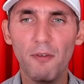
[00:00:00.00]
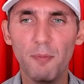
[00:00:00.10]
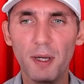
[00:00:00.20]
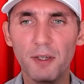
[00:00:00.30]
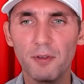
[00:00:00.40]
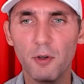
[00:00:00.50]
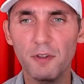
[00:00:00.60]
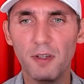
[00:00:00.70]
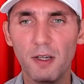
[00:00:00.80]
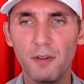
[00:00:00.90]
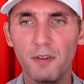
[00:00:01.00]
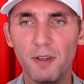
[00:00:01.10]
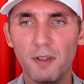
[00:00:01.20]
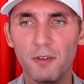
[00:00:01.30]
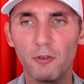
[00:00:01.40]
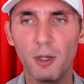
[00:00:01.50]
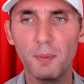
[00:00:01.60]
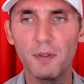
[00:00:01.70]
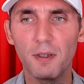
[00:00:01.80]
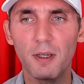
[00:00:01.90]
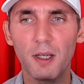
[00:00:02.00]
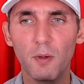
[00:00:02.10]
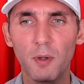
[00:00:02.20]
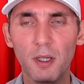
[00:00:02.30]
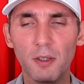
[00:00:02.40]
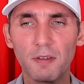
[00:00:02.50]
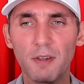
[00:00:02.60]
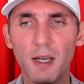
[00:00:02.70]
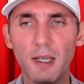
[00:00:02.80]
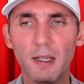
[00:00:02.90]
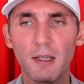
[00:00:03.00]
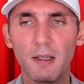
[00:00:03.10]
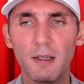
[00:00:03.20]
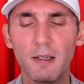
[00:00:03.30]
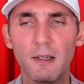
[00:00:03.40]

alphabet. And of course, here's the script, what it looks like.